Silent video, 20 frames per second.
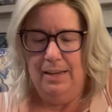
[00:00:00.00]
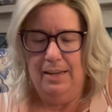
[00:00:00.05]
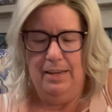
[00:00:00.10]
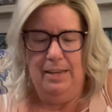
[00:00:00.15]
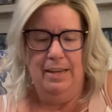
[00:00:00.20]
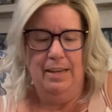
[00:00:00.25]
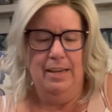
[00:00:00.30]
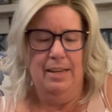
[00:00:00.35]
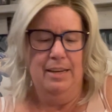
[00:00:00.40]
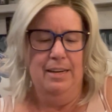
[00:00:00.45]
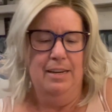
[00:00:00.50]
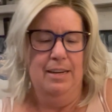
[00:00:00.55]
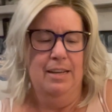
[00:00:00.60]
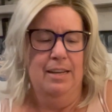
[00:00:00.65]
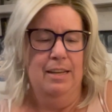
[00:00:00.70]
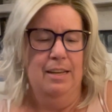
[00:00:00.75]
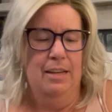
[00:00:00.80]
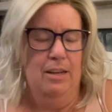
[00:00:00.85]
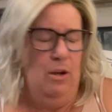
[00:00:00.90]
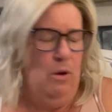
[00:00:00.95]
in,
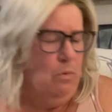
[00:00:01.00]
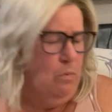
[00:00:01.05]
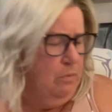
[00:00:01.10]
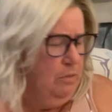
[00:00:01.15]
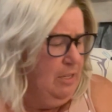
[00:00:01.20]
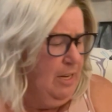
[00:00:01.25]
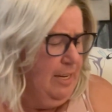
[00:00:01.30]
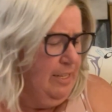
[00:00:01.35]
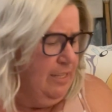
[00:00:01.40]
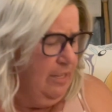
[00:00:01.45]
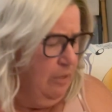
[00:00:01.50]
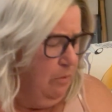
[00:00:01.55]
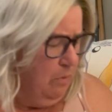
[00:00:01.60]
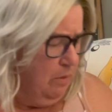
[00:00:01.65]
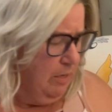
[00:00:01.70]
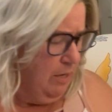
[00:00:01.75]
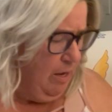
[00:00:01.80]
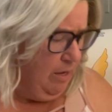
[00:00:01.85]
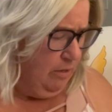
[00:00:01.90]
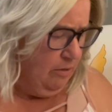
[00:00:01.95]
oh, did I tell you what
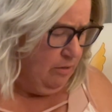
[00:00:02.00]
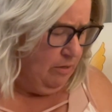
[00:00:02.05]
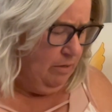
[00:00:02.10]
color?